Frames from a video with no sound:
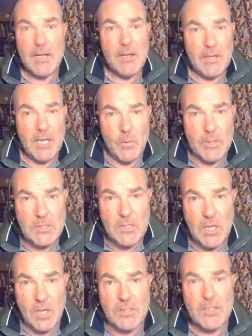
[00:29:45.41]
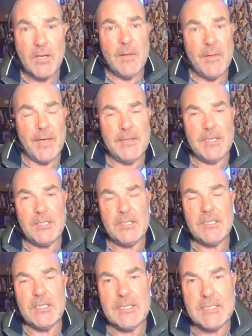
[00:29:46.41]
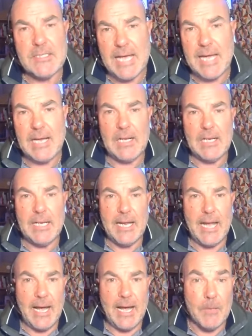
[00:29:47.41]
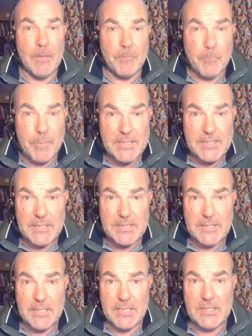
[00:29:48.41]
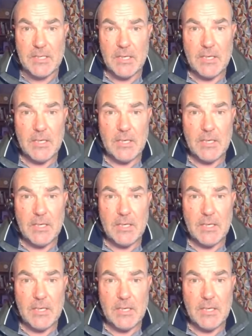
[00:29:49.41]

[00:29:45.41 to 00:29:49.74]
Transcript: No, it's not. And this is exactly how businesses